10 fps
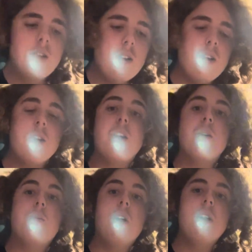Okay,
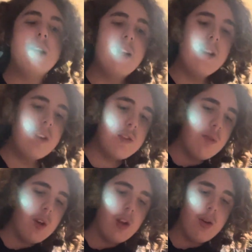while editing this
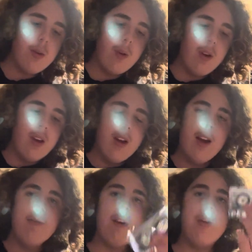video,
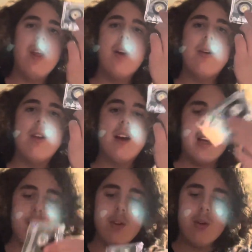I found out I
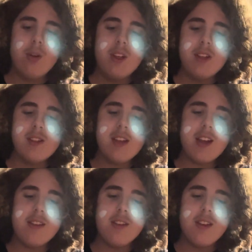have an old
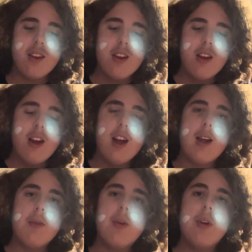cassette.
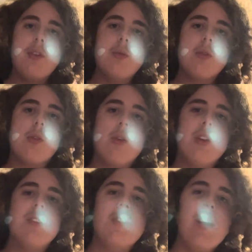I'm going to record a
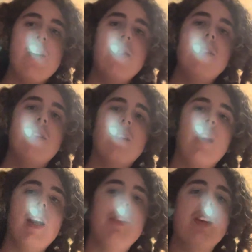sound
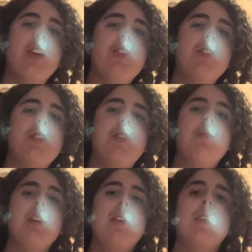and then adjust the
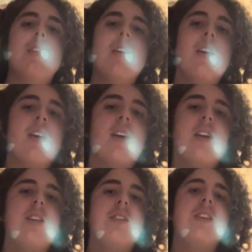speed
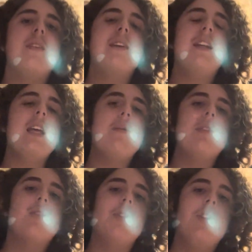to give a
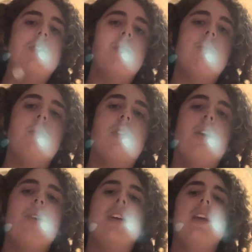demonstration
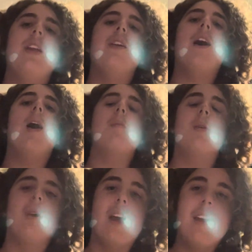without it getting
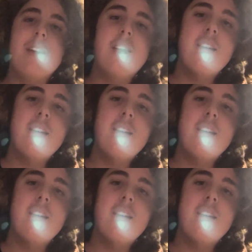copyrighted.